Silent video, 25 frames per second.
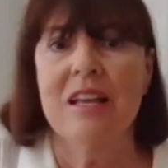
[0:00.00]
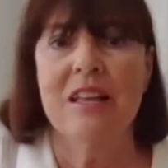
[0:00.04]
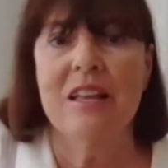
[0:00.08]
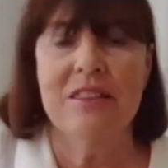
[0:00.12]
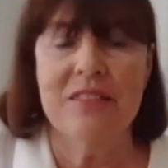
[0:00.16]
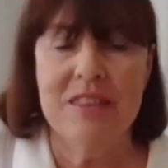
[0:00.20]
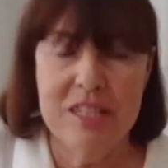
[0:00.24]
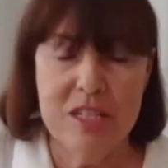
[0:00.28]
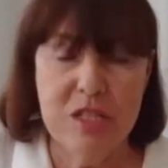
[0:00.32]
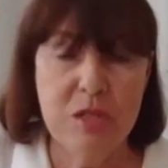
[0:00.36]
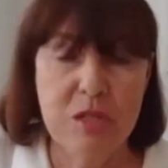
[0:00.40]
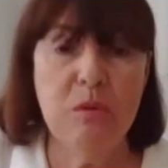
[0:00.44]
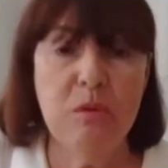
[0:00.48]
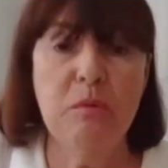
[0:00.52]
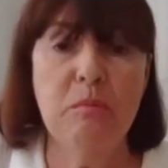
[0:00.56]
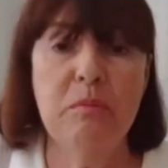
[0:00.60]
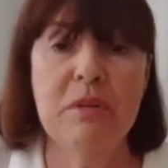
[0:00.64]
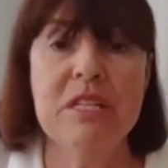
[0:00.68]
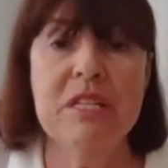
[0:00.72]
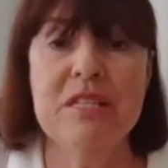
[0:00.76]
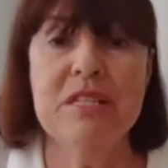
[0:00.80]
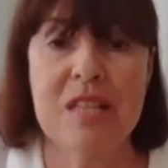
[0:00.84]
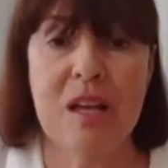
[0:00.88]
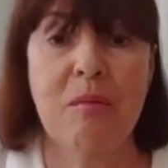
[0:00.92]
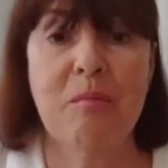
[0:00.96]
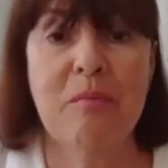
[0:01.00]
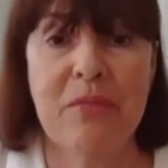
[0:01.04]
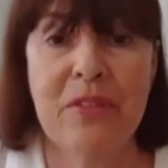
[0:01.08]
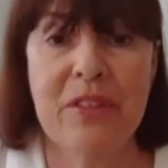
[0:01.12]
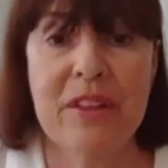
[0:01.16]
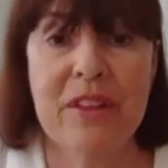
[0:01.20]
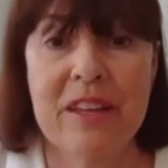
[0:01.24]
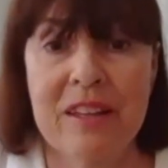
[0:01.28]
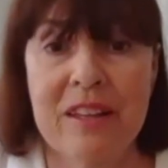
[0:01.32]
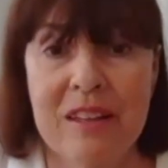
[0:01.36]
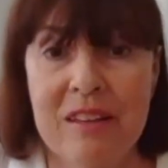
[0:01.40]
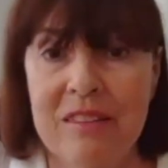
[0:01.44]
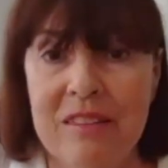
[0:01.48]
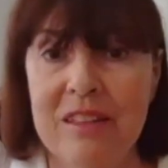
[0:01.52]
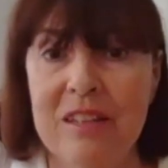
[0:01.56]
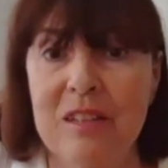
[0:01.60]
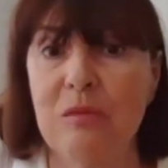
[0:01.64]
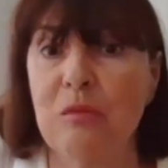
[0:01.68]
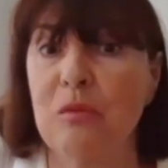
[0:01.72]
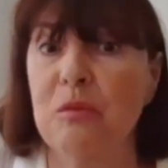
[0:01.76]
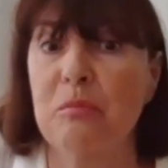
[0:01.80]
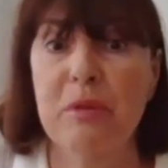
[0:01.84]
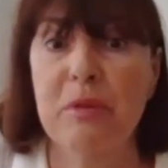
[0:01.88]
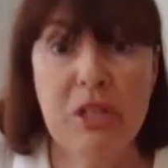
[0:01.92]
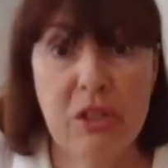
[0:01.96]
this would be something that
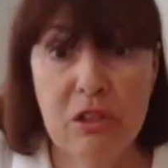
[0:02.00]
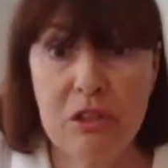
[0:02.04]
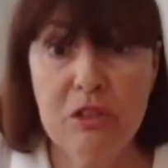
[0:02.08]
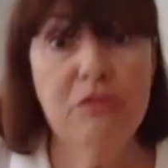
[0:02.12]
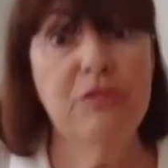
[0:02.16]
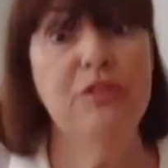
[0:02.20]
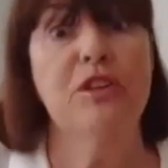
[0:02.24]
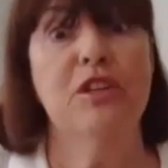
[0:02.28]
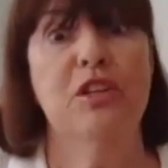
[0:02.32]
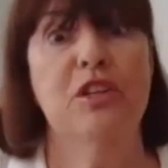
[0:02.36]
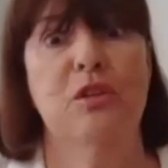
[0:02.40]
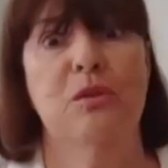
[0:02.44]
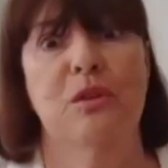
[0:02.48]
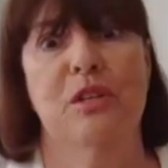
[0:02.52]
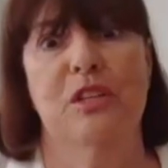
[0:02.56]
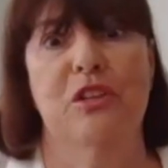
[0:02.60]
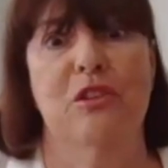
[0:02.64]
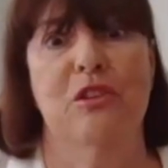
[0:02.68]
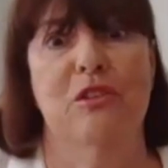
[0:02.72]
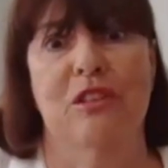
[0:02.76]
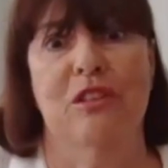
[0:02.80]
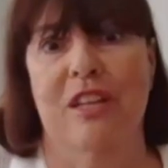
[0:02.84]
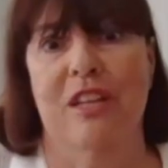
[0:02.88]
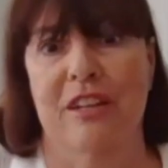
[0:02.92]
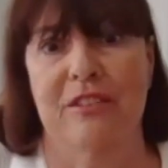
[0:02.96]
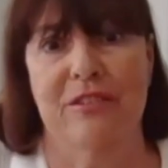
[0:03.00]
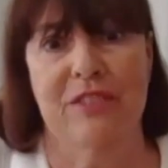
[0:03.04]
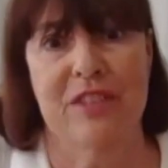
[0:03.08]
would be good for you in your life.